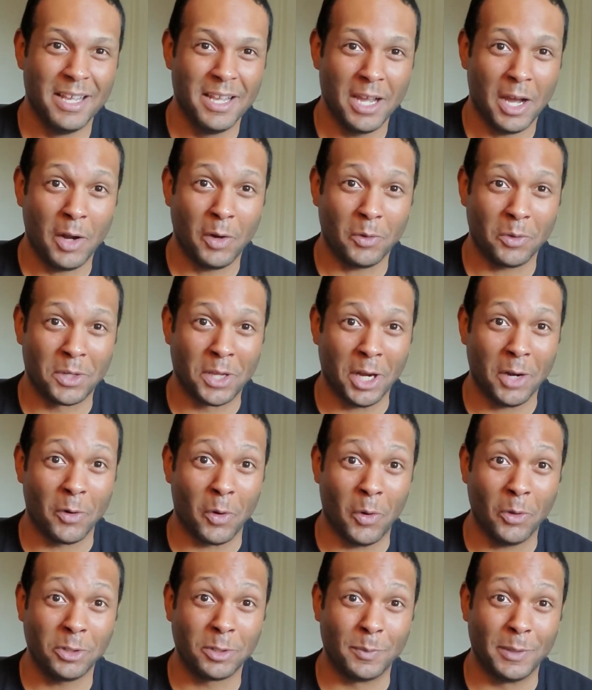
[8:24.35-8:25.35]
I don't care
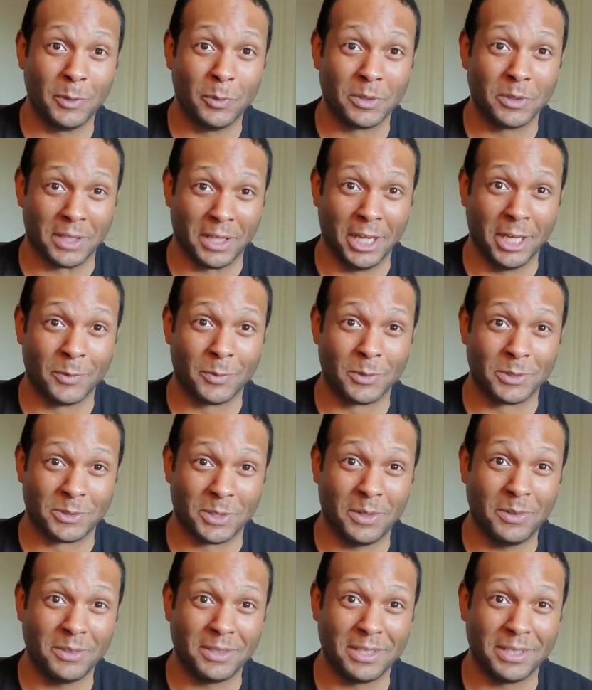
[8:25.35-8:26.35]
ultimately what the end
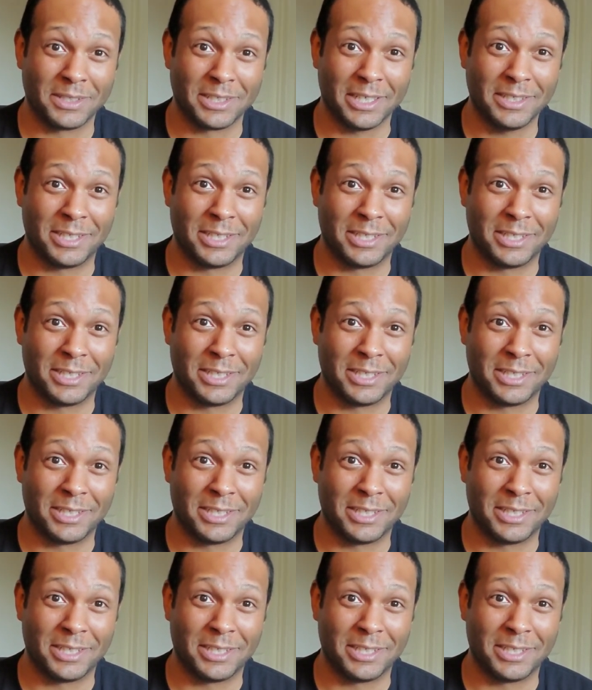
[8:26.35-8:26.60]
result is.